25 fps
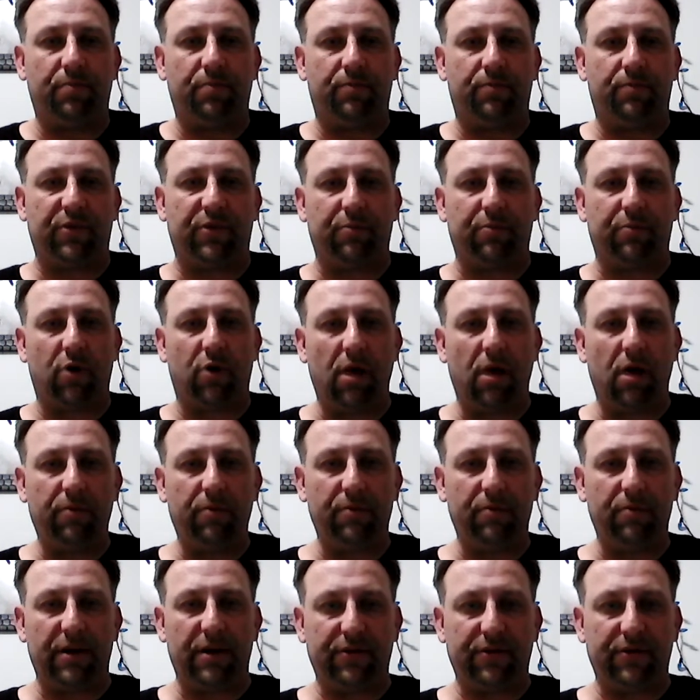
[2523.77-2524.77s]

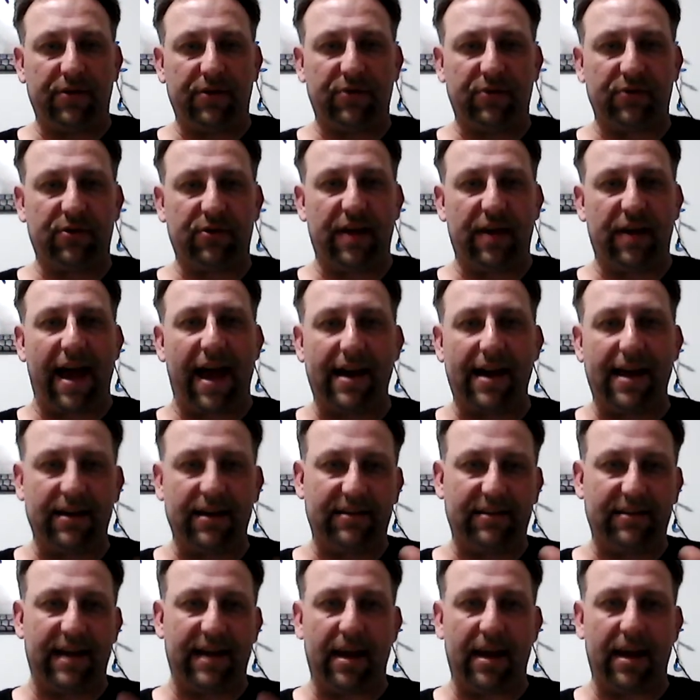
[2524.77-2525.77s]
problem is
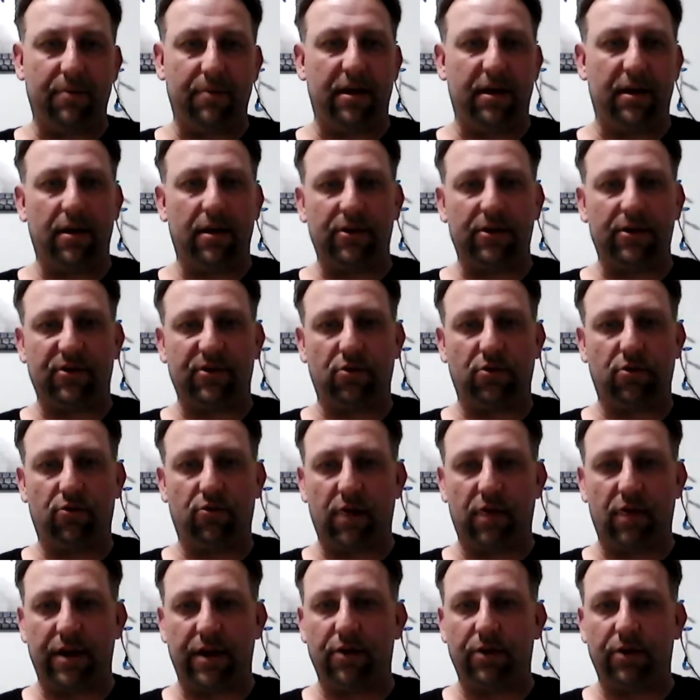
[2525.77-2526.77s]
academia has
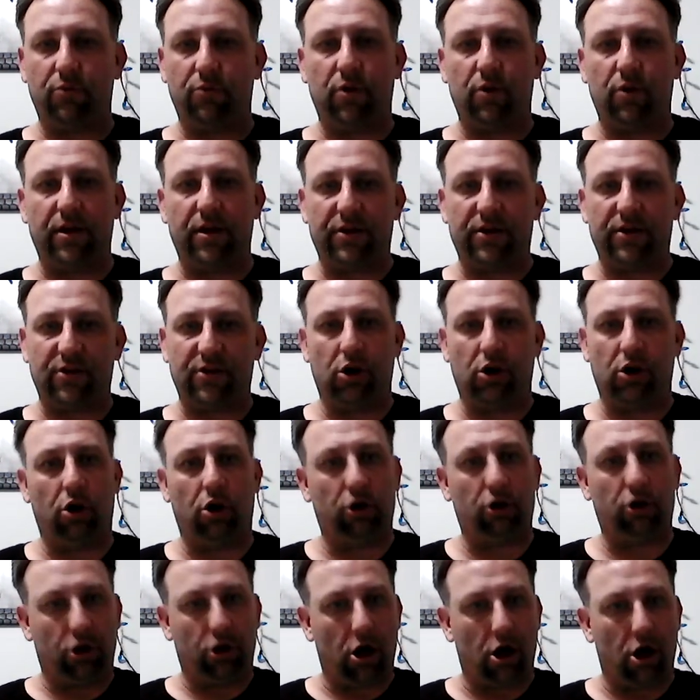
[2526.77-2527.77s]
created what is
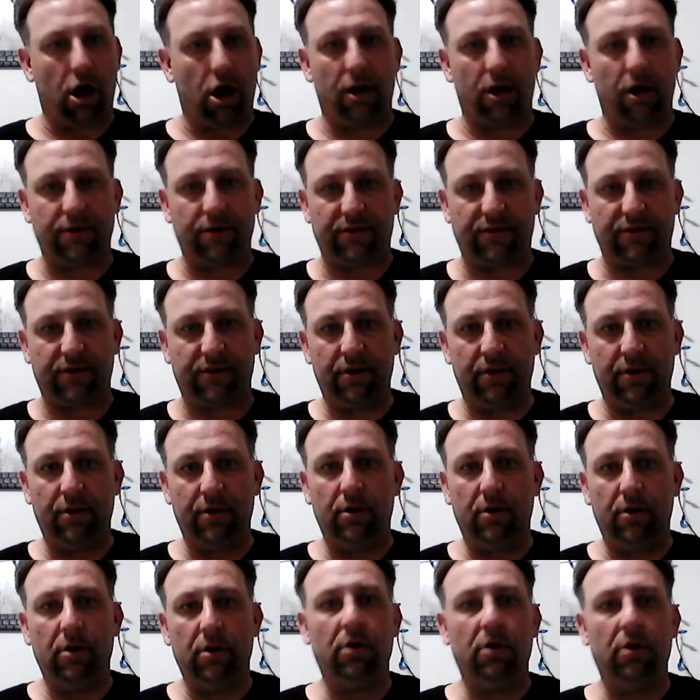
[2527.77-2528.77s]
called laws.
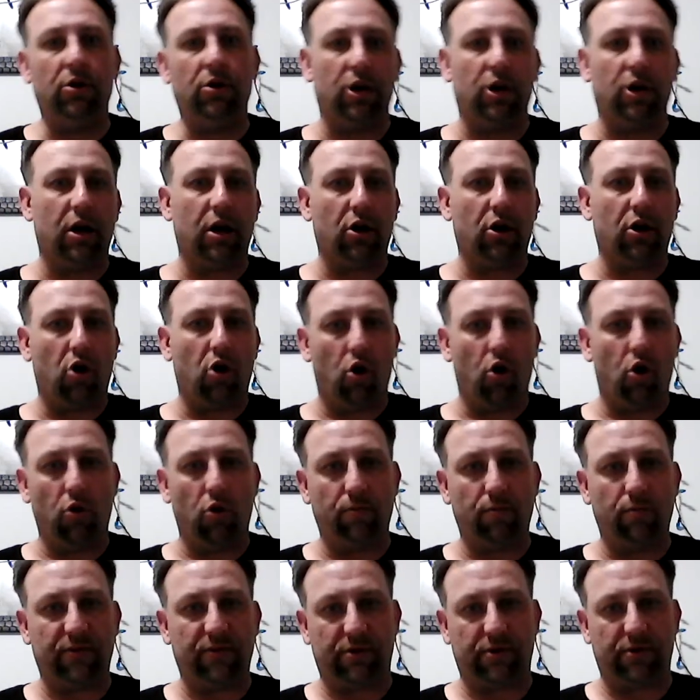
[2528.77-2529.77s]
You got
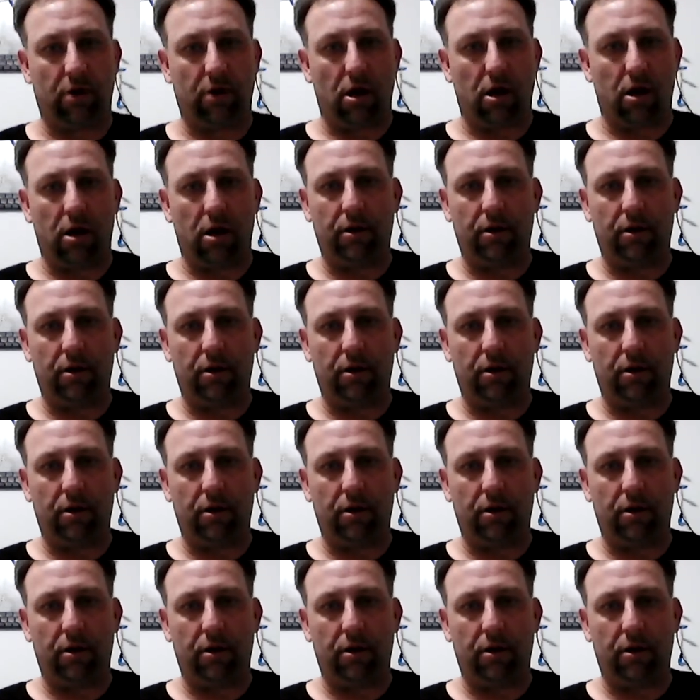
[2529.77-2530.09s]
Ohm's law,